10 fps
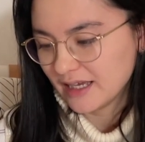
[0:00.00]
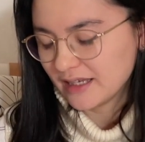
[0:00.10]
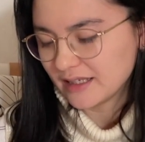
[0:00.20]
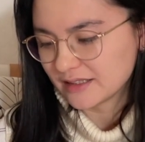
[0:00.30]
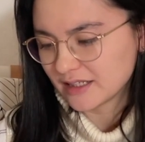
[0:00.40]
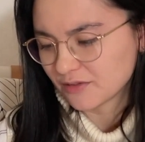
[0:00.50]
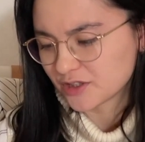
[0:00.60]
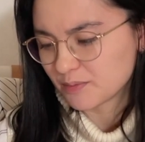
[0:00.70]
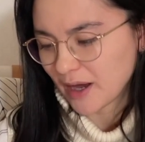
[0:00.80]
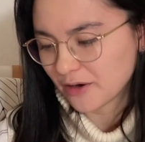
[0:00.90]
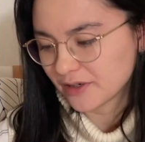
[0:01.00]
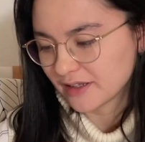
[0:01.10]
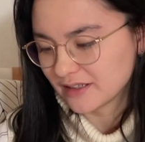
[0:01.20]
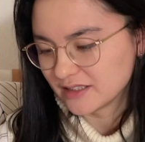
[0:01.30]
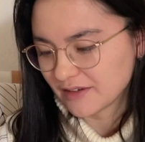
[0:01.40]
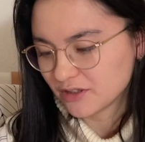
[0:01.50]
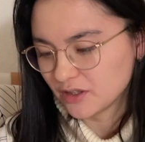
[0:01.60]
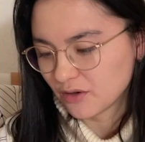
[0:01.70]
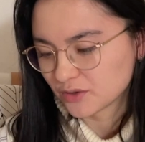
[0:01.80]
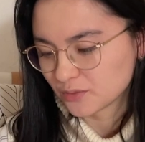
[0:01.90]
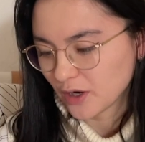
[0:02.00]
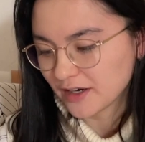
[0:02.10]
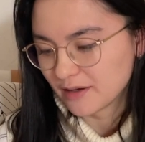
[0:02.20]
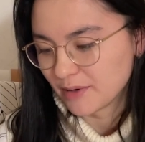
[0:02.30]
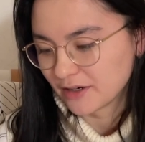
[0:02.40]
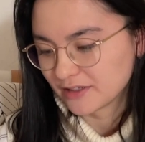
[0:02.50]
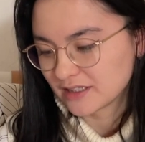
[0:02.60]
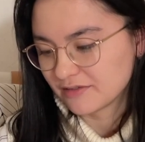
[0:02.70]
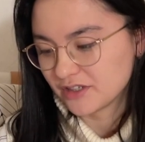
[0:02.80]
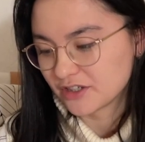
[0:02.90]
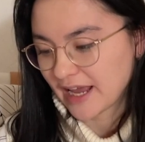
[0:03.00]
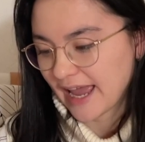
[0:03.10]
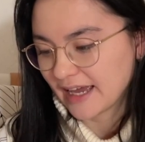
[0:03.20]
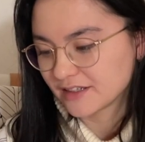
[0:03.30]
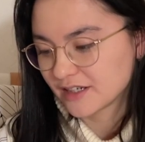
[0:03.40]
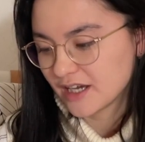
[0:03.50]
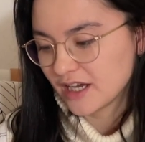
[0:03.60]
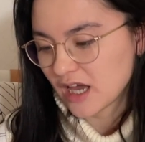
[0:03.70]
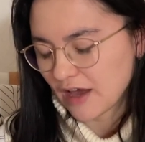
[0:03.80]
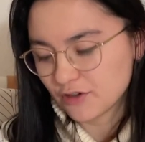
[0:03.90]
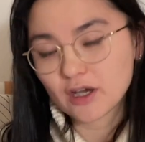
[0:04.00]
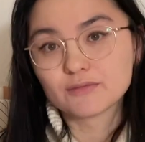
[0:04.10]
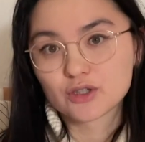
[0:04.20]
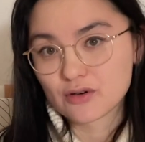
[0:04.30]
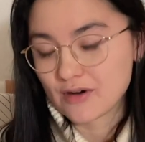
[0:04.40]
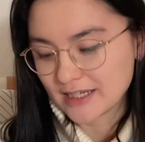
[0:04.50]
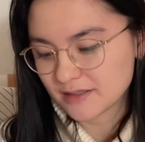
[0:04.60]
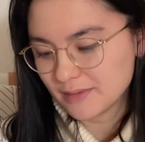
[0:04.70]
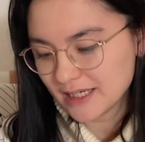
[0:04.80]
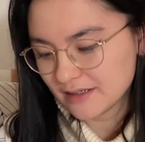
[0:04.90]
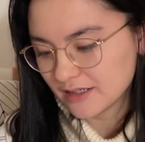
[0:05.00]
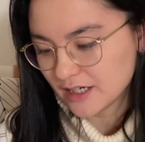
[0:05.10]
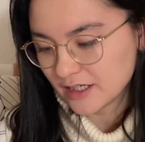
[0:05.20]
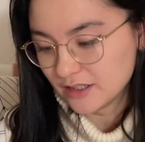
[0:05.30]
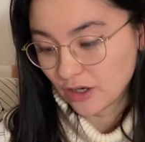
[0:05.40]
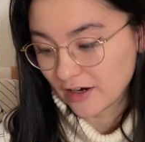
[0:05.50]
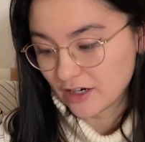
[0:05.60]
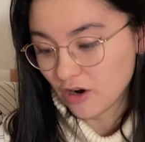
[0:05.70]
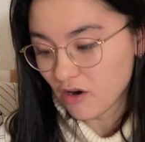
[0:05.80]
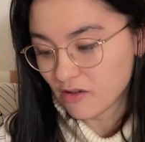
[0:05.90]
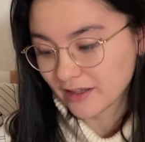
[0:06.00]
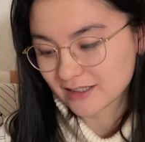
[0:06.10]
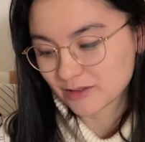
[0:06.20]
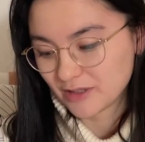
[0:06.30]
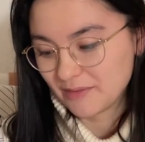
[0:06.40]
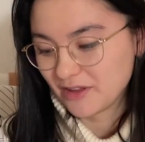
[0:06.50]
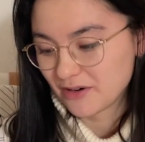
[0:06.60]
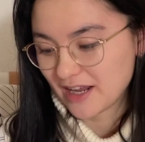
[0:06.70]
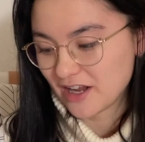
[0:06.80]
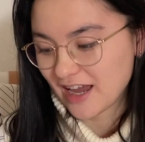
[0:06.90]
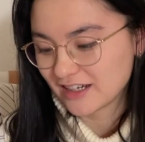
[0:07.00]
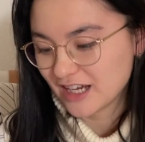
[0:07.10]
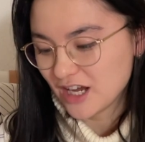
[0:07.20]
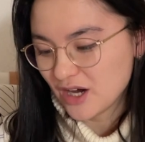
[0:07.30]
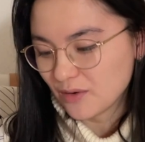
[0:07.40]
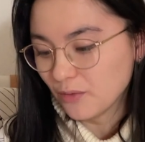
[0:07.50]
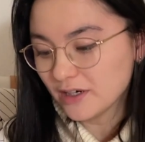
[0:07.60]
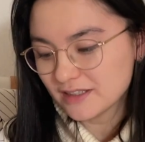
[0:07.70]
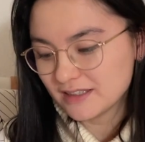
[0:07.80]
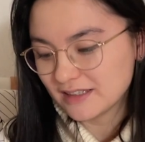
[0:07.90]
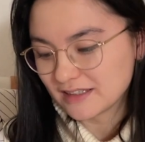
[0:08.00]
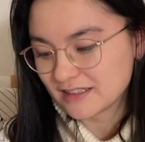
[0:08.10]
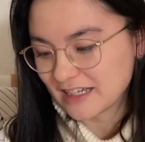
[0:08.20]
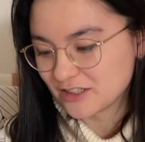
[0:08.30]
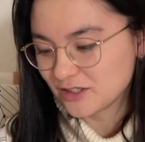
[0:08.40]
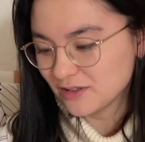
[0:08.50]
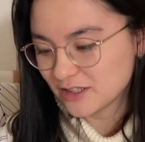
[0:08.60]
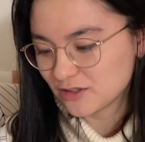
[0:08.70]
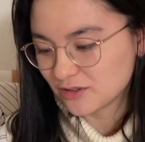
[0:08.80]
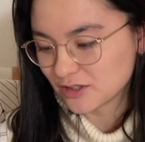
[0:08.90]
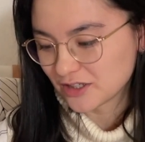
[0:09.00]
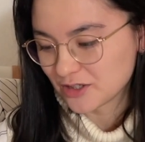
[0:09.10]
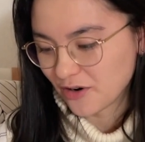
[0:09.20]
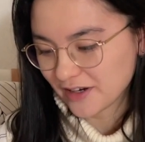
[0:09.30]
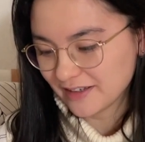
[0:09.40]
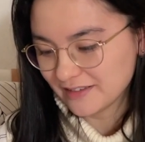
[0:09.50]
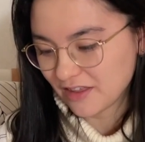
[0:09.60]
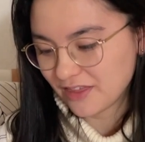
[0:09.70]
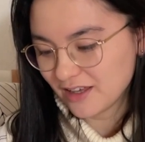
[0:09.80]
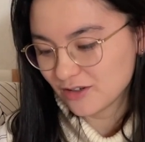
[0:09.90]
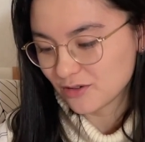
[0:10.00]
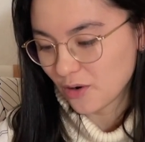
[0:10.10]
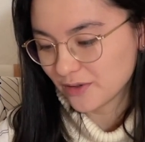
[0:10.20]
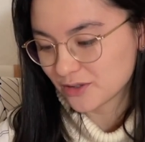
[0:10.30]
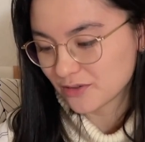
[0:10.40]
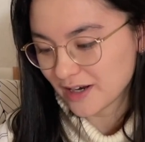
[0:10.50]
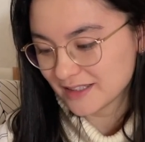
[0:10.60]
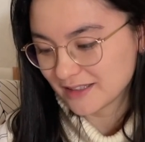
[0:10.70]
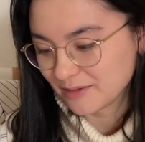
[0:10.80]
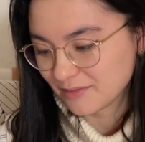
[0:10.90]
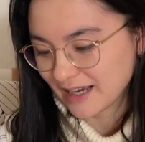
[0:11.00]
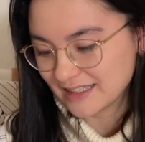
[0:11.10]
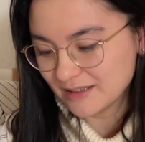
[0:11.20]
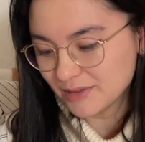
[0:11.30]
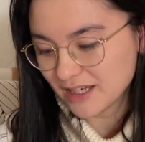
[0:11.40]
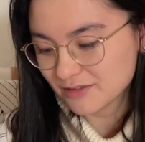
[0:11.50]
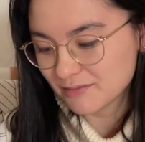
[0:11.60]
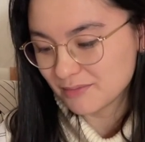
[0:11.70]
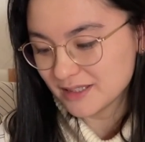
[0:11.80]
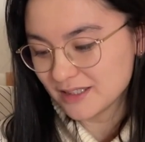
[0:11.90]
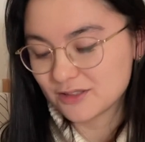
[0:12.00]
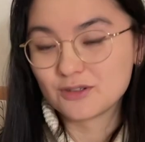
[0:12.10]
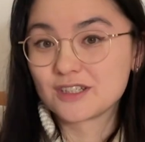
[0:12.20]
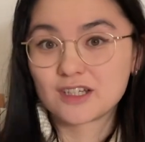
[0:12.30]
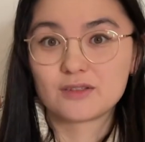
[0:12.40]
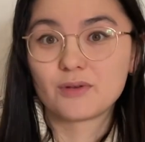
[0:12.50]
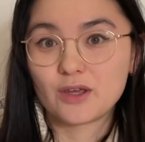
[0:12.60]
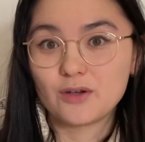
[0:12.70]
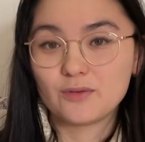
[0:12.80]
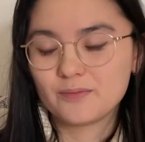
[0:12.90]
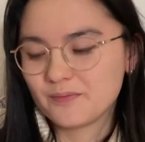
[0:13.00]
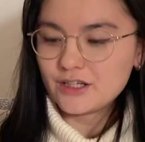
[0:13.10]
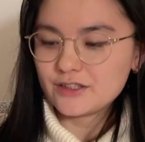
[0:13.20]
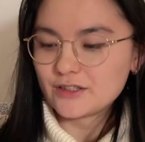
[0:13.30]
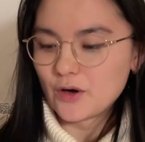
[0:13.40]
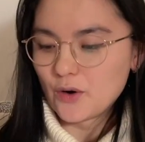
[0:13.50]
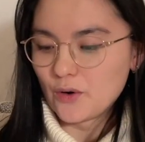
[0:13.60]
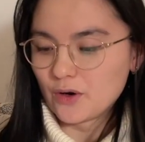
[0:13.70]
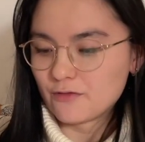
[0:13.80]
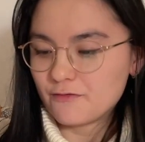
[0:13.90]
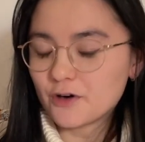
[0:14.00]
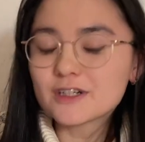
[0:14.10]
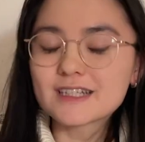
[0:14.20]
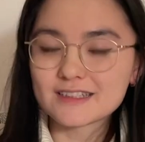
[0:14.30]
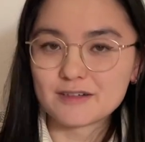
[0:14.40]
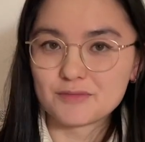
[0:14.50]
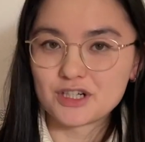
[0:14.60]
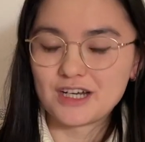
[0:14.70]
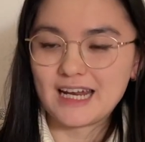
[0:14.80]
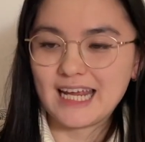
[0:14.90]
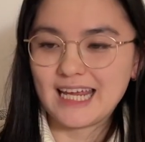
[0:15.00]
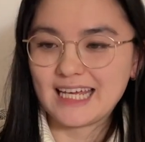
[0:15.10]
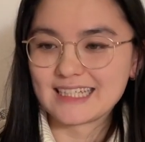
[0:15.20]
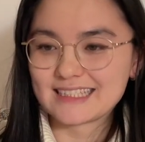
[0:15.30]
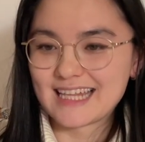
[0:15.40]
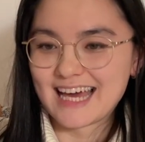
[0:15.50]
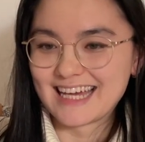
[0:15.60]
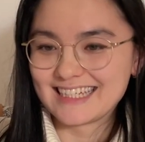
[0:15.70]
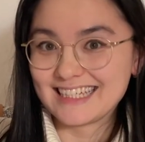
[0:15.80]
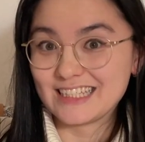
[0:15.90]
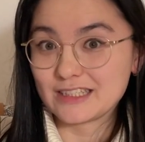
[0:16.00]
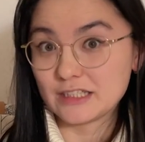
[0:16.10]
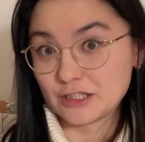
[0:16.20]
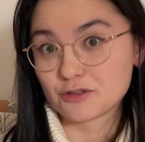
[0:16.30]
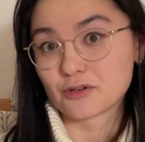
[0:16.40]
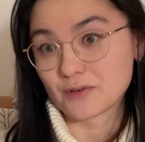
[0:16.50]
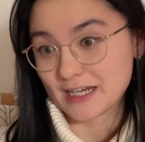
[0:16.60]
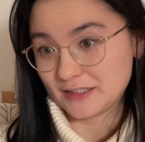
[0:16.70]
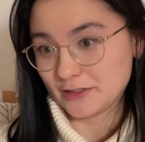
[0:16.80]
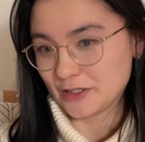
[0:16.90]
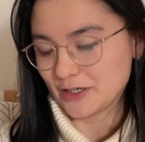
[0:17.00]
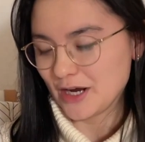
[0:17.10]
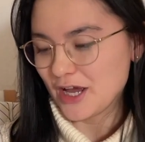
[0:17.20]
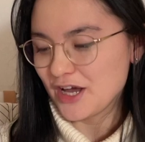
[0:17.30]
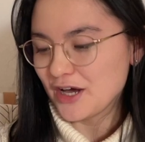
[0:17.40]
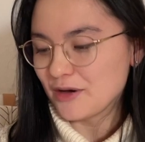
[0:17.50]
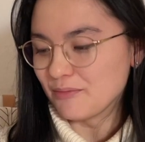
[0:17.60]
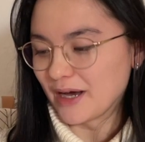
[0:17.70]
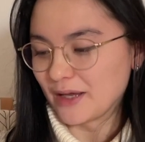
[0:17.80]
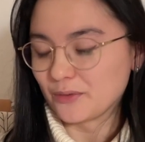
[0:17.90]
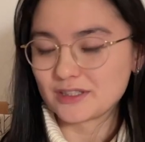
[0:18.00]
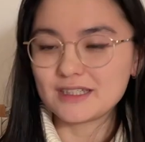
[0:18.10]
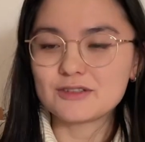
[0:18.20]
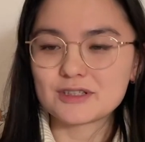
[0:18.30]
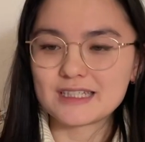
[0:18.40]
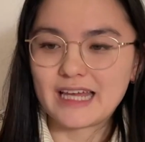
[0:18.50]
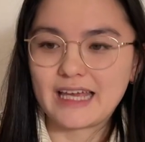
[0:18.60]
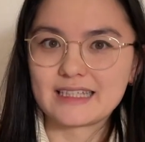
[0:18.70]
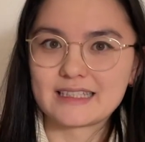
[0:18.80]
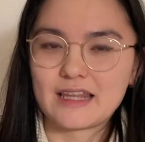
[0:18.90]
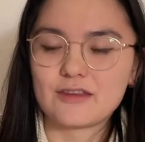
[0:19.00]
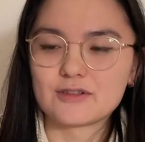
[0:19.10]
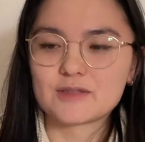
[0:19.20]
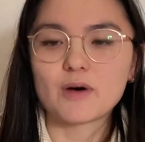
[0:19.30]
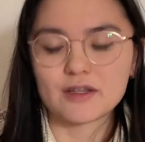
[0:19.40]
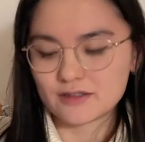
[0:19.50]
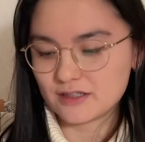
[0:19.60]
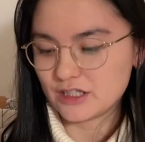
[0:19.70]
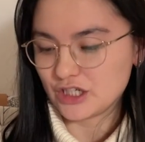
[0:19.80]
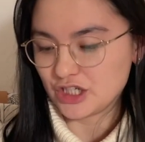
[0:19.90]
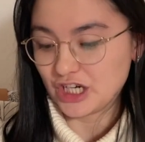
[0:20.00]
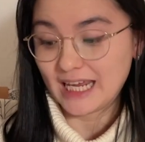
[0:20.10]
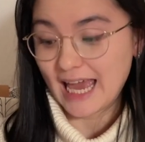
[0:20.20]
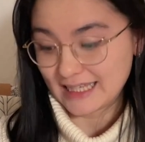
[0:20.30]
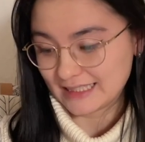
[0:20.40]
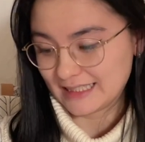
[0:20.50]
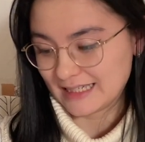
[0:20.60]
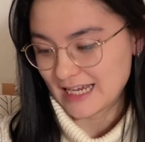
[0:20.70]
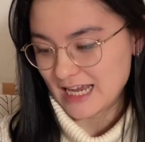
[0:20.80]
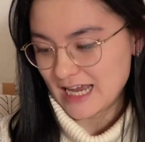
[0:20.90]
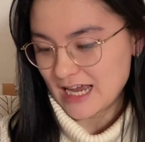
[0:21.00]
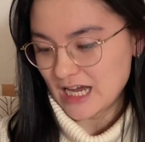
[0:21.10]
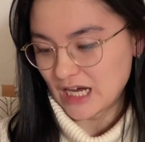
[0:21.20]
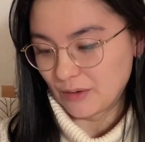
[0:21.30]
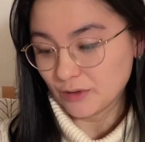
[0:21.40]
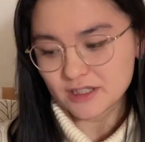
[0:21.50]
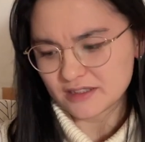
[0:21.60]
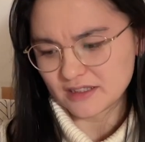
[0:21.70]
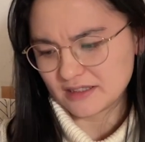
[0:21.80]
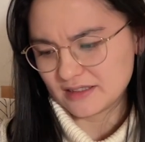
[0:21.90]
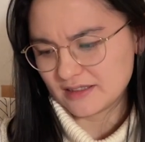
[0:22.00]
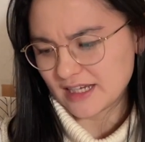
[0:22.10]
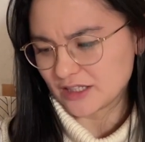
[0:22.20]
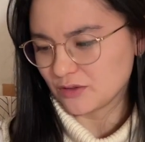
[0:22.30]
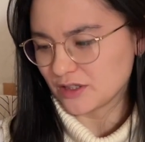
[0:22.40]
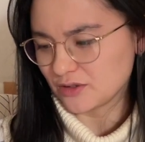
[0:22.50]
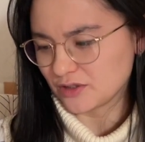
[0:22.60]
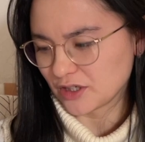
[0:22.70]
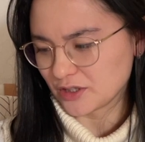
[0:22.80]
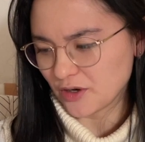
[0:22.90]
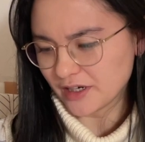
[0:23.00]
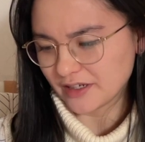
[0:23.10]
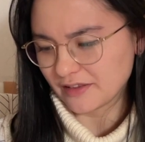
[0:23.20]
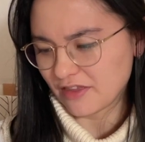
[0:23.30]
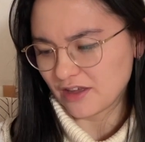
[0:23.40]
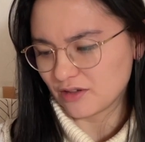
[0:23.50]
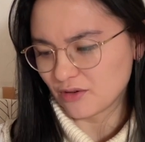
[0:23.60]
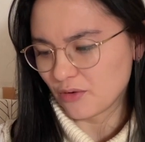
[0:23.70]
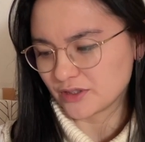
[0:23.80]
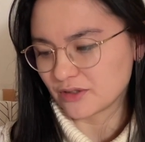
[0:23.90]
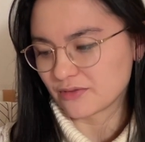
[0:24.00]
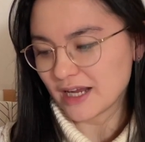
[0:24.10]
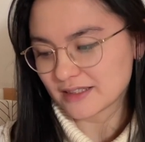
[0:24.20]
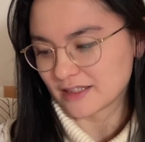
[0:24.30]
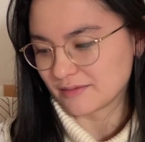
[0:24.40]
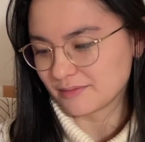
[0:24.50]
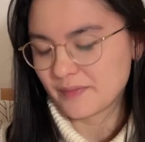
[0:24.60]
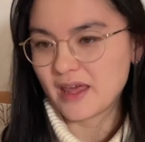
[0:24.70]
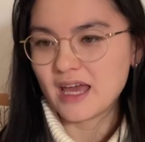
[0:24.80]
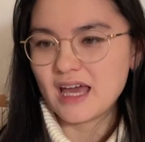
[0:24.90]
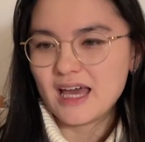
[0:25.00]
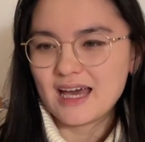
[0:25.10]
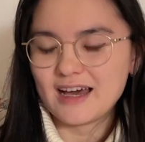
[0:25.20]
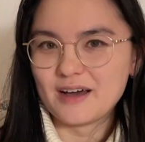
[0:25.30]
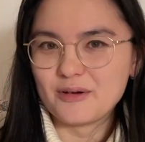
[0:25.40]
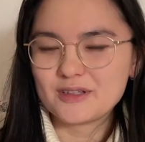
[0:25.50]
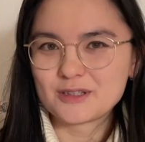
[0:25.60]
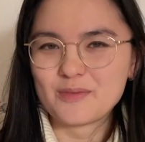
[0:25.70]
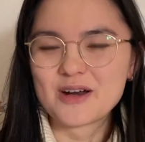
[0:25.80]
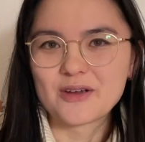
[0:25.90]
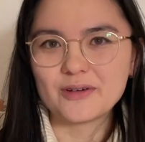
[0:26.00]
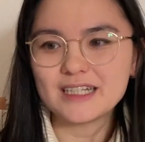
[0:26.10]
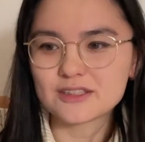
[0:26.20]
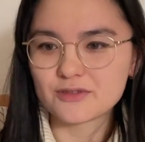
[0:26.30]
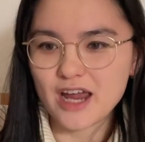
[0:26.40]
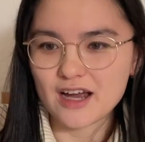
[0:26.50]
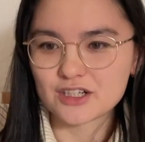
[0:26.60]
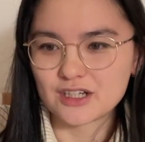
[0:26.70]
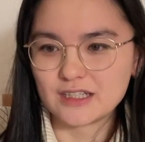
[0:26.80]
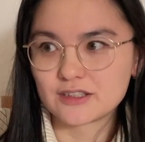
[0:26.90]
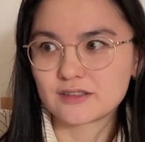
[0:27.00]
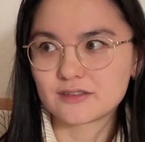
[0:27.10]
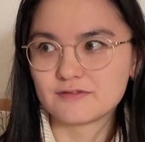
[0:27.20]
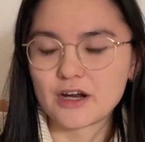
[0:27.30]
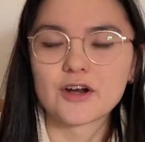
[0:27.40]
instead of spouting the devil knows what about a severed head. Have you come to arrest me? Not at all, exclaimed the redhead. What is this? As soon as you start talking, they think you're going to arrest them. I simply have some business to discuss with you. So her first assumption is that he is here to arrest her. But what's interesting is that the response she gets, what is this? As soon as you start talking, they think you're going to arrest them. So Margarita's reaction is very